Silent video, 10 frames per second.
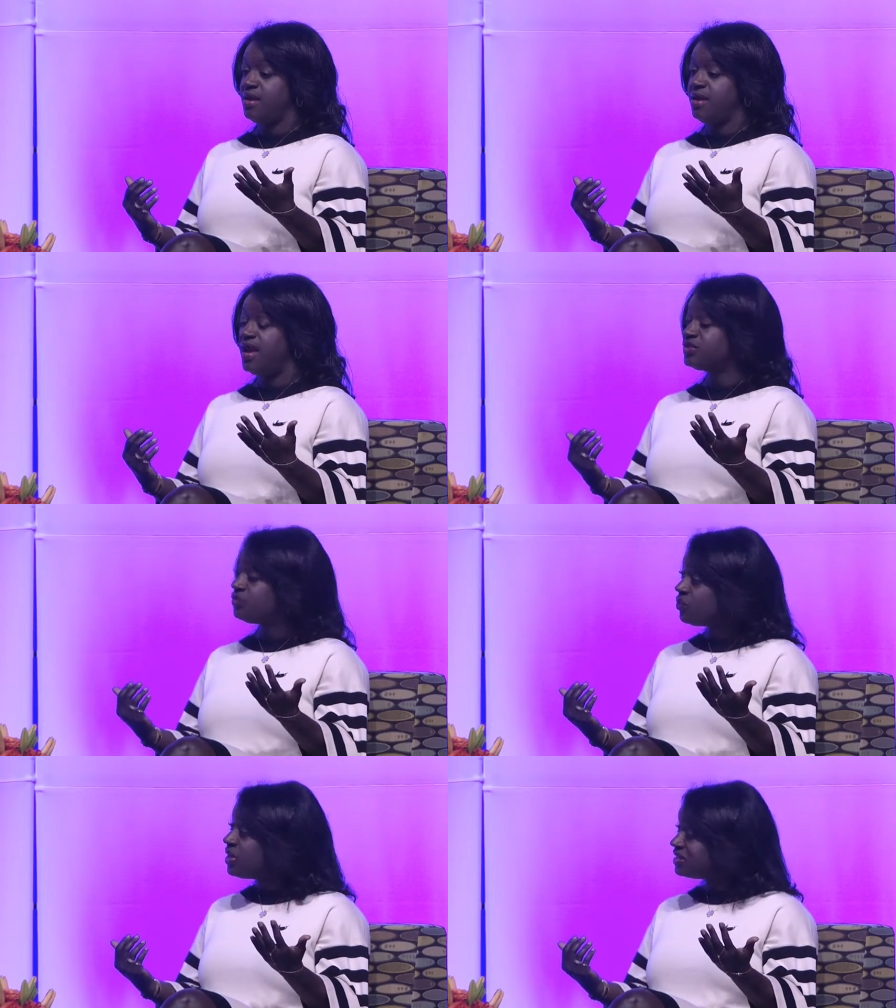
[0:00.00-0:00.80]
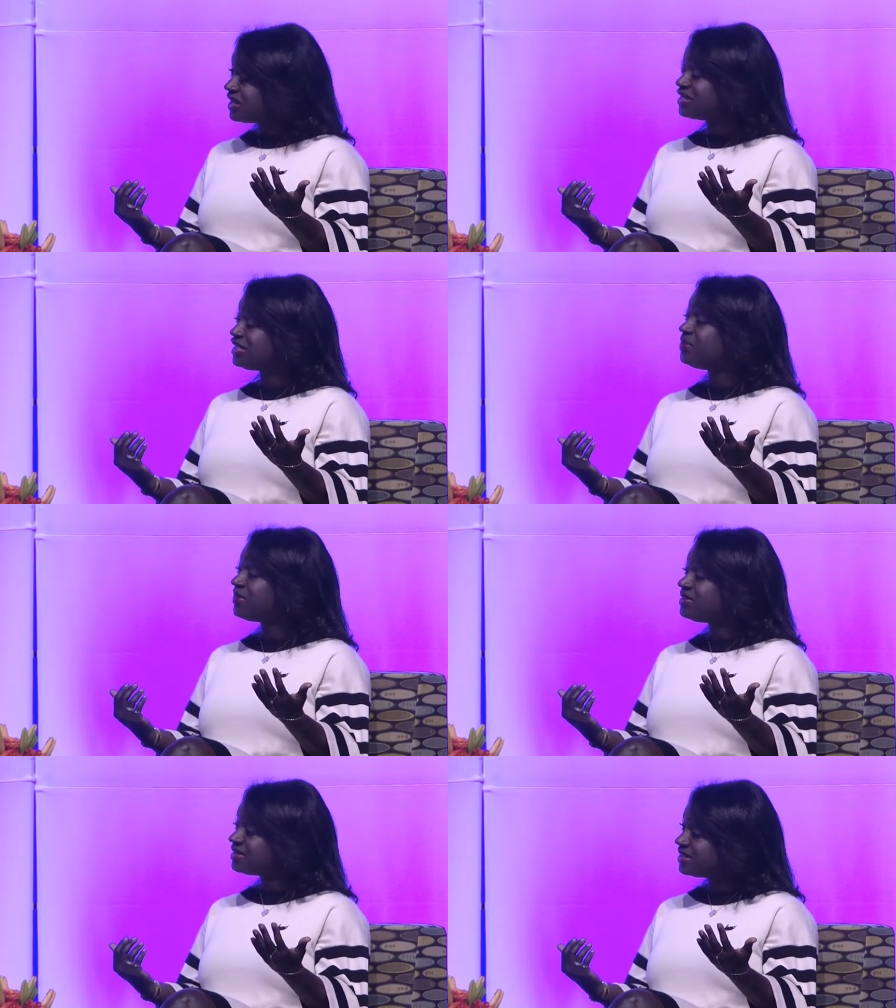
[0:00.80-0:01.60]
he has a voice. He has
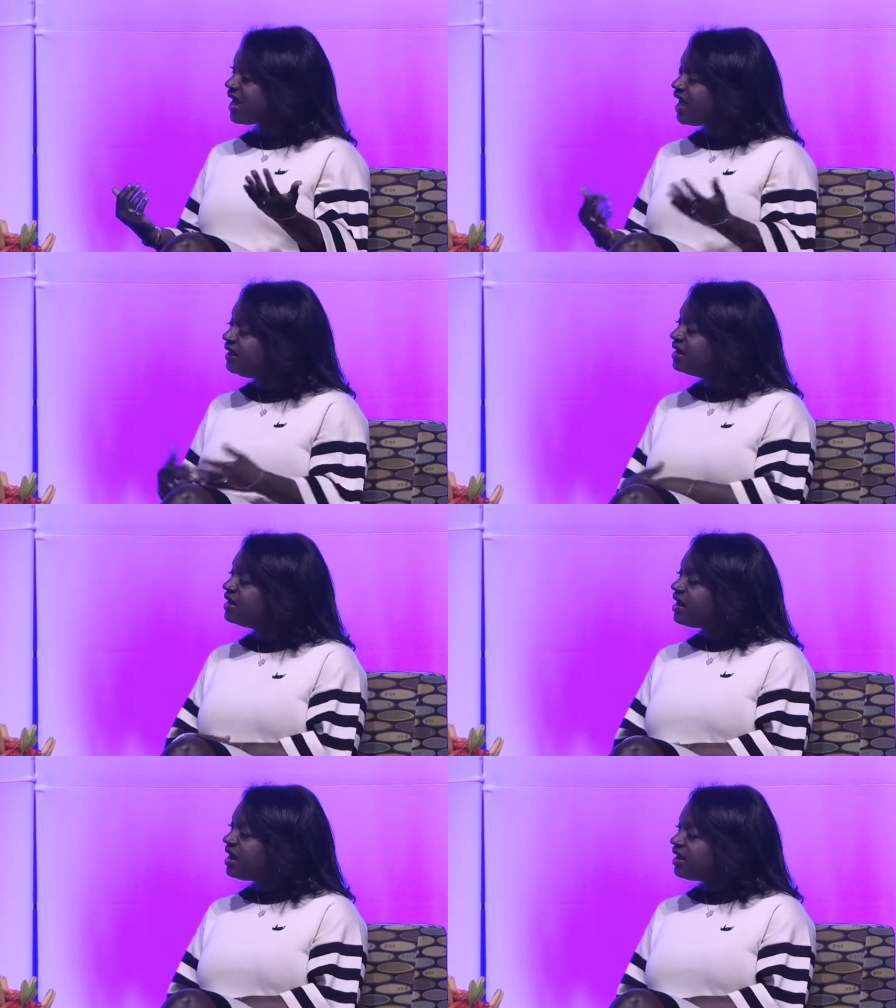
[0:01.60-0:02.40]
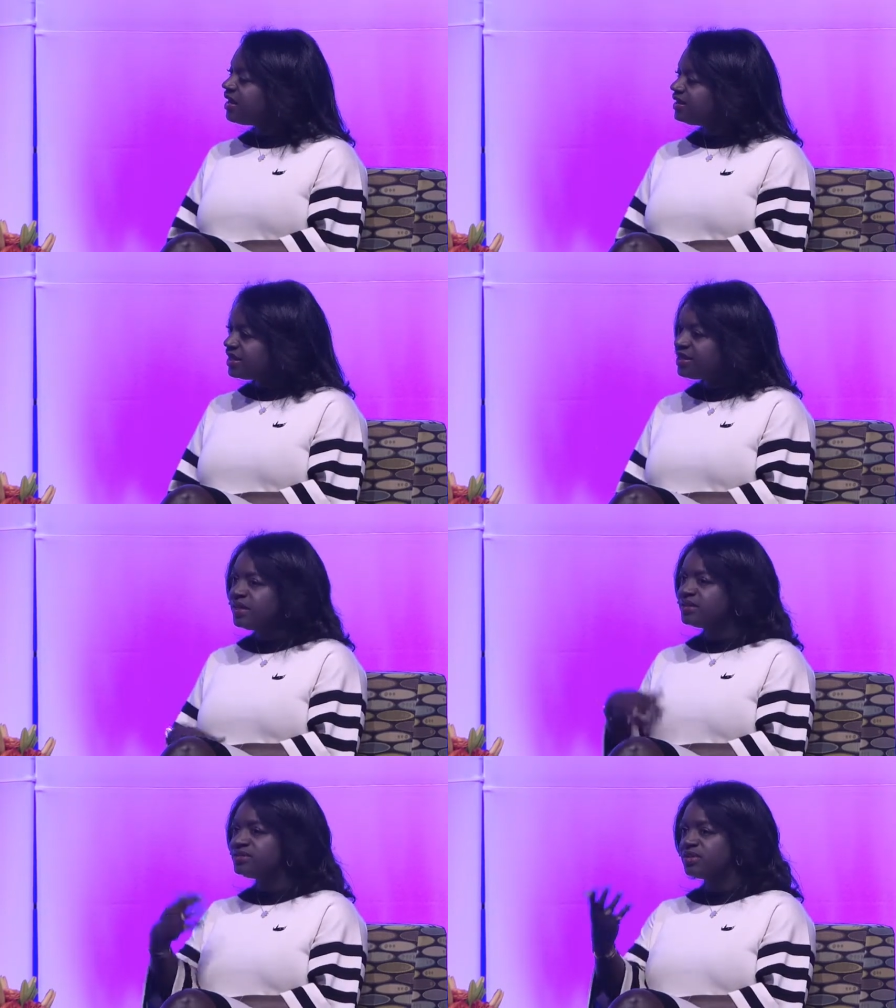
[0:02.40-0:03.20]
something to say, uh, and
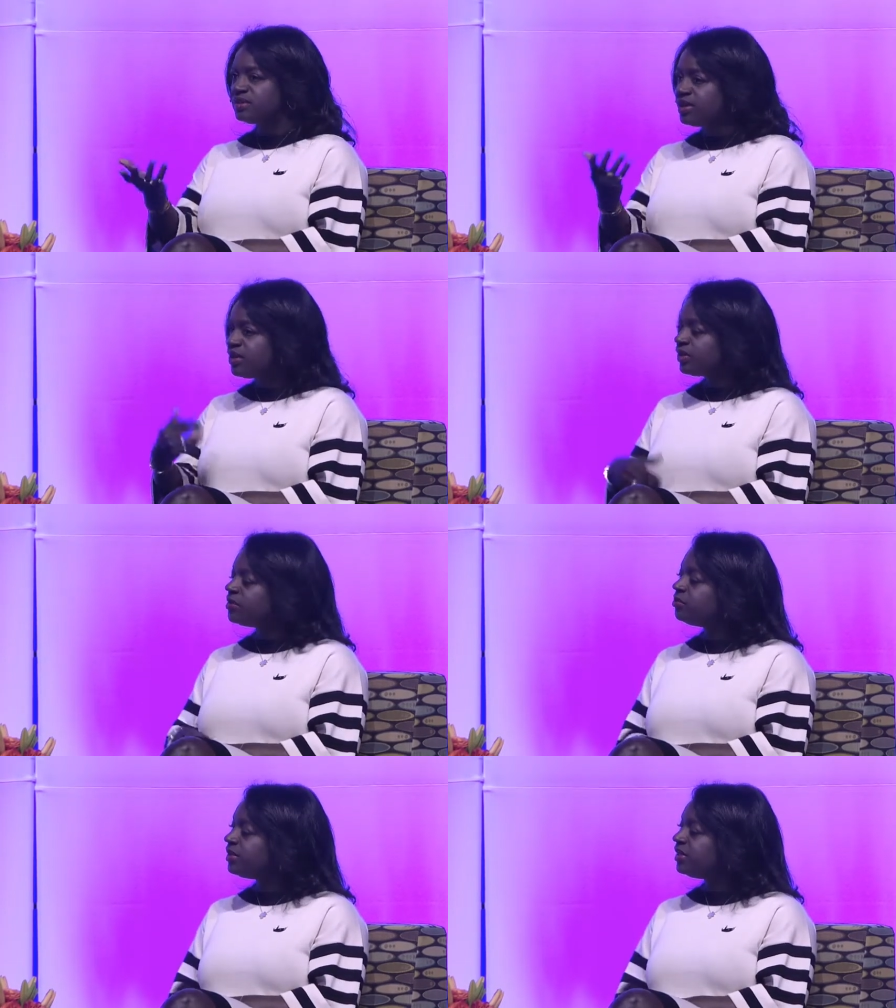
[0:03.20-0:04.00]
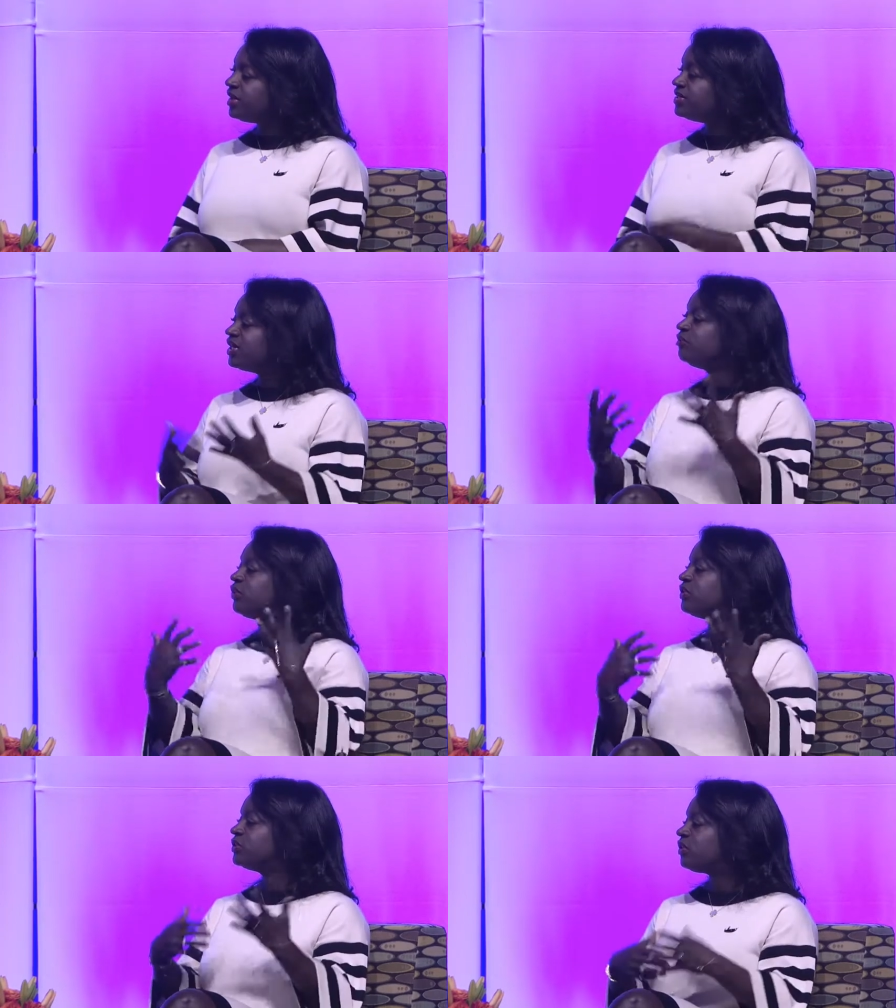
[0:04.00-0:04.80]
he is an you know can be he's an
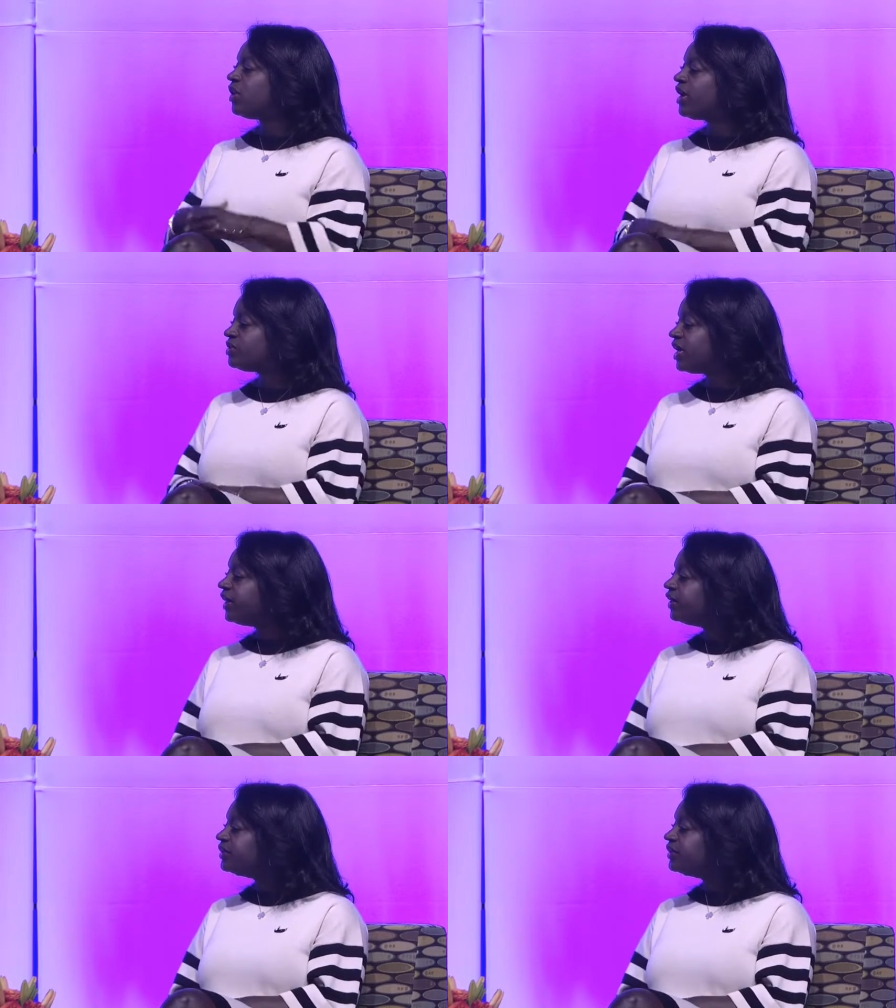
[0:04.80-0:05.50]
influencer on our channel.